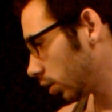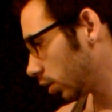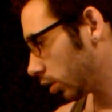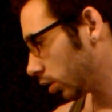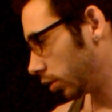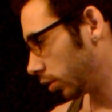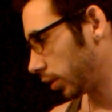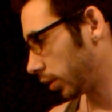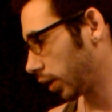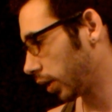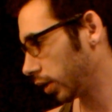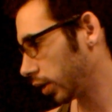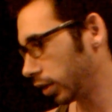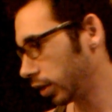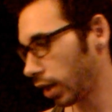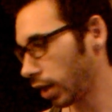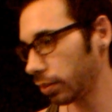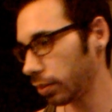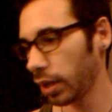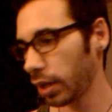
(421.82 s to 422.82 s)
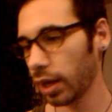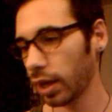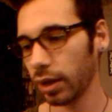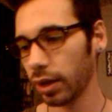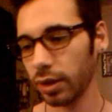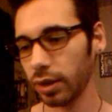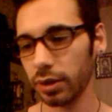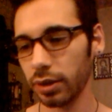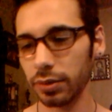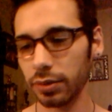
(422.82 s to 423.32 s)
Okay, now we
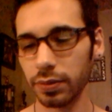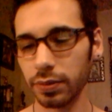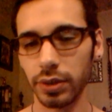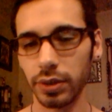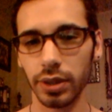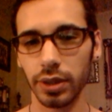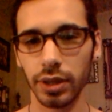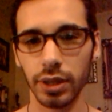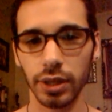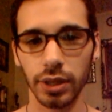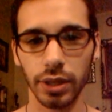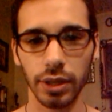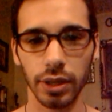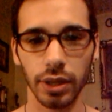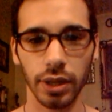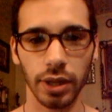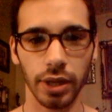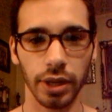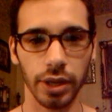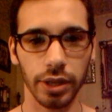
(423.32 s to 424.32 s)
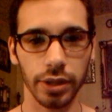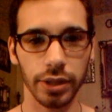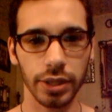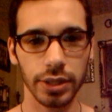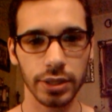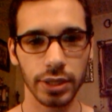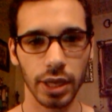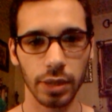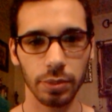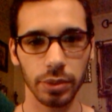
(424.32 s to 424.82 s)
have this
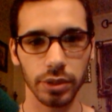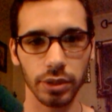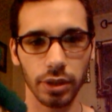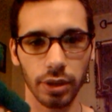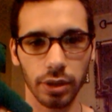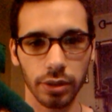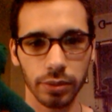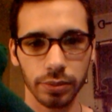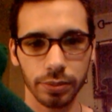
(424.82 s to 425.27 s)
type of doll.